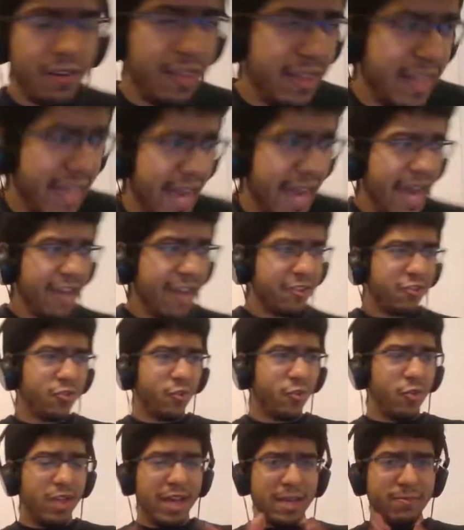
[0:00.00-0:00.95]
than the
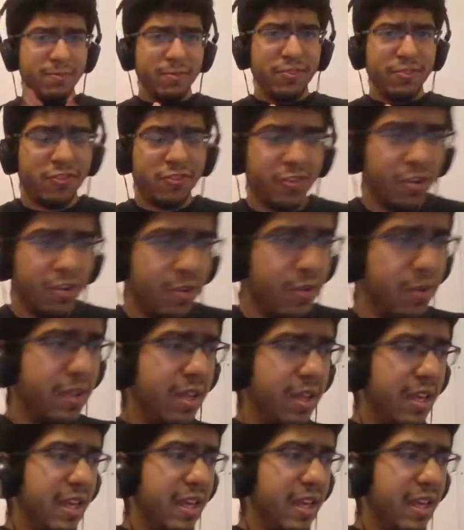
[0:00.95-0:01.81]
actual episode?